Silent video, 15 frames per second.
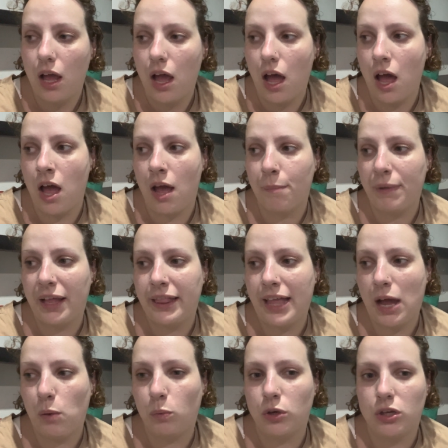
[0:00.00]
And
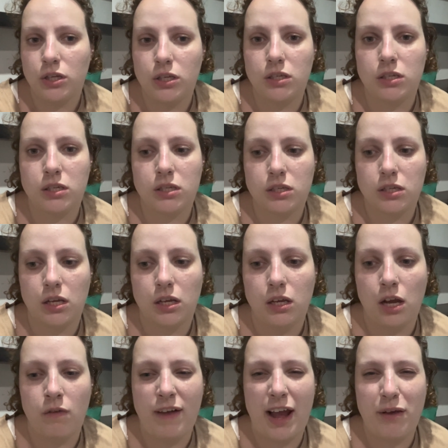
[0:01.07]
that was
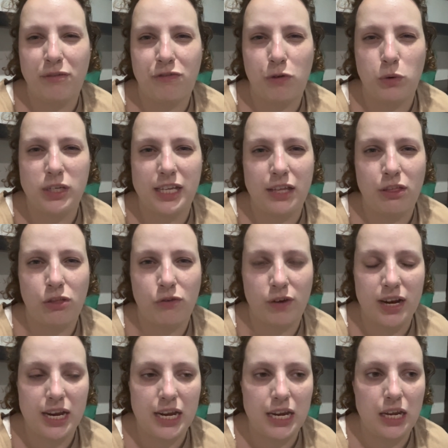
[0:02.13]
around
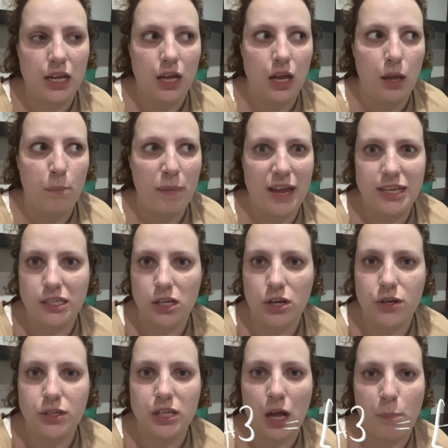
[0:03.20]
43
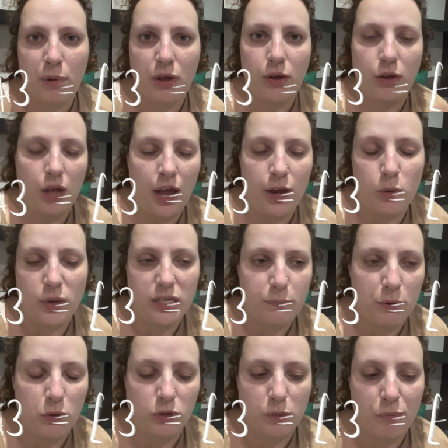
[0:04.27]
pesos. I always
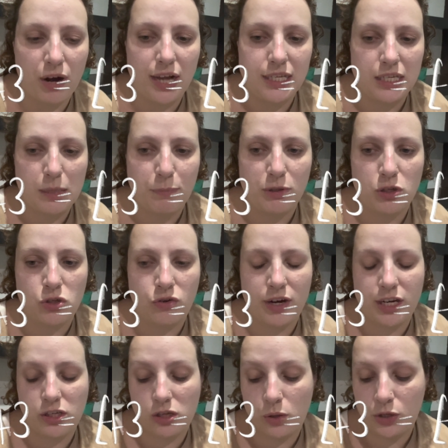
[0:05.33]
put all the prices up on the
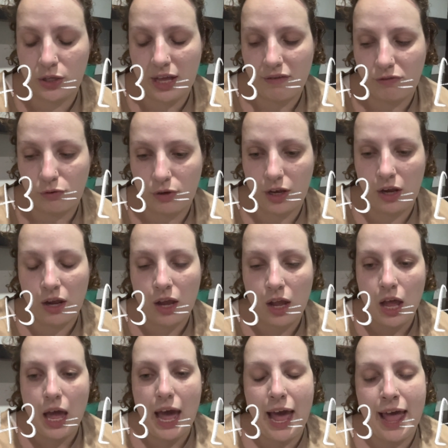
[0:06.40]
screen, so I'll do that for you.
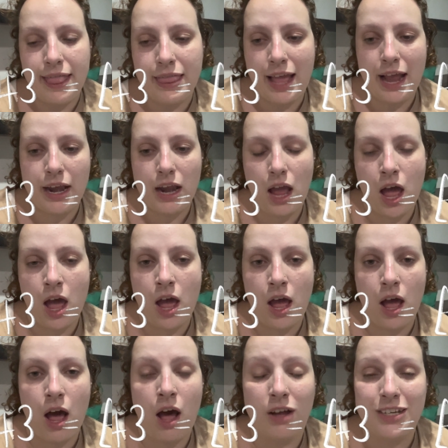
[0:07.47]
And then
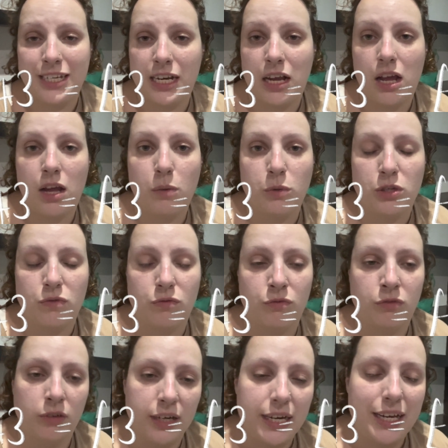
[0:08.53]
our dinner was
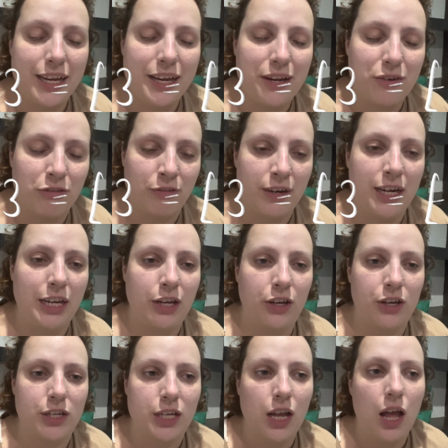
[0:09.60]
really, really
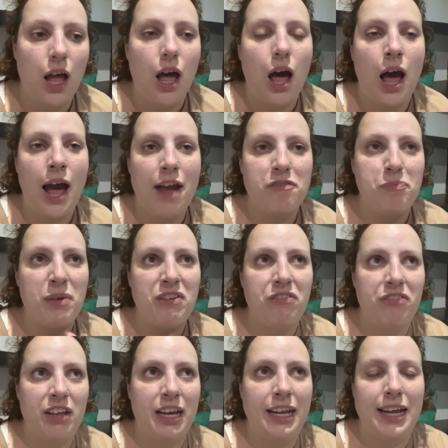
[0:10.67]
good. I've been
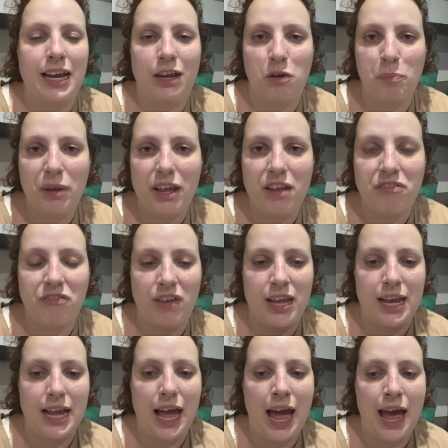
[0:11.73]
feeling a little bit
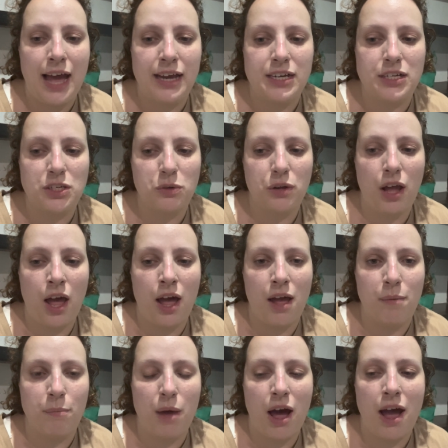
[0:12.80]
iffy, and
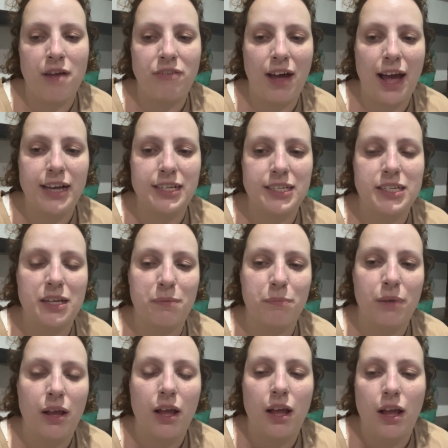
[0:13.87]
I've had some
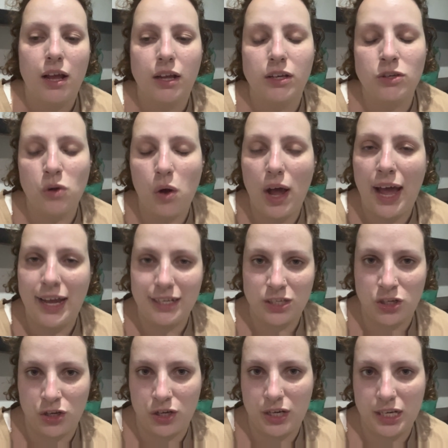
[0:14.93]
not as
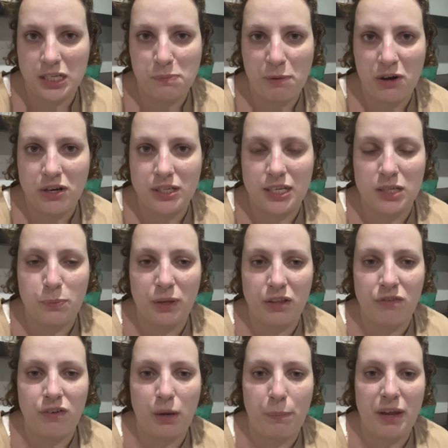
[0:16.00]
good experiences with the
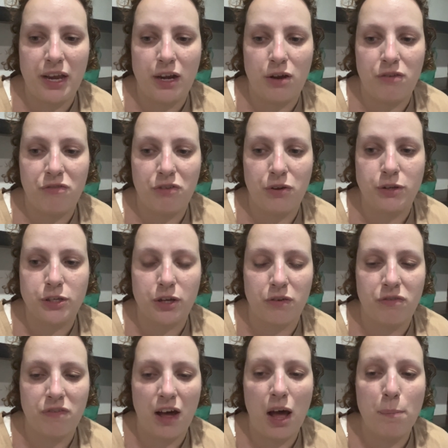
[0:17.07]
Filipino food so
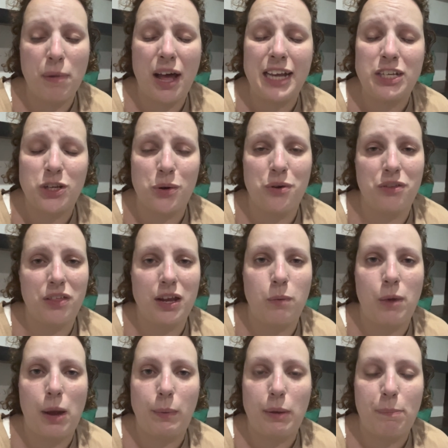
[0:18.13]
far, but I don't think
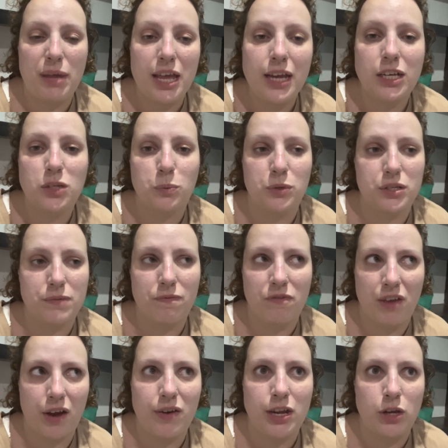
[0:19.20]
where we picked was
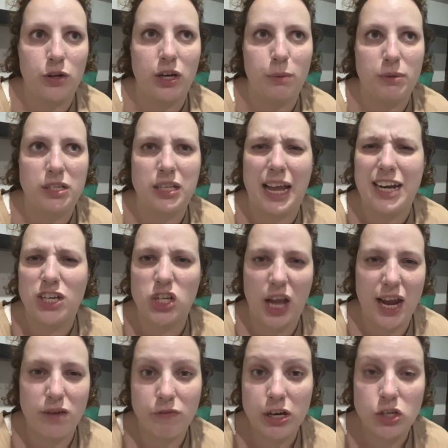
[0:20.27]
very good. It was like
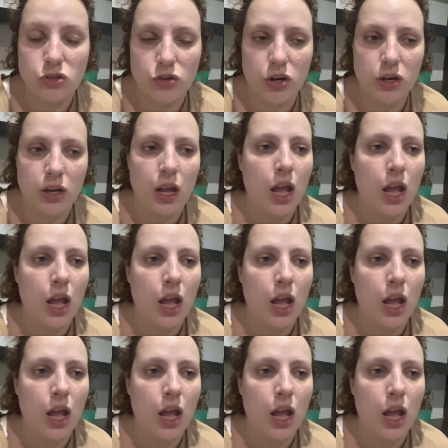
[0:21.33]
chain restaurant.